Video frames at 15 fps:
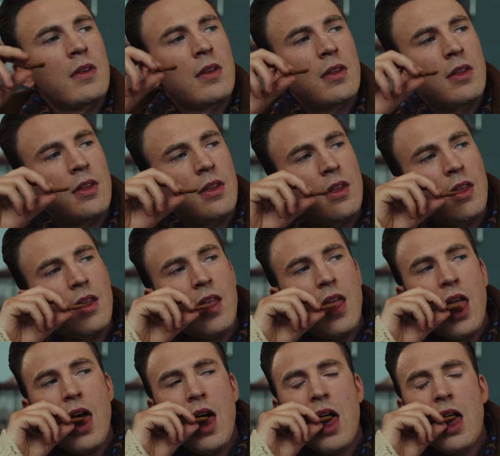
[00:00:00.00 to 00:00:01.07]
potential,
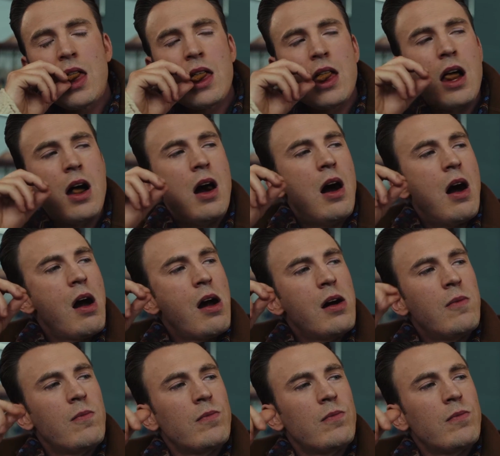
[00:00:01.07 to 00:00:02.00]
but he refuses to use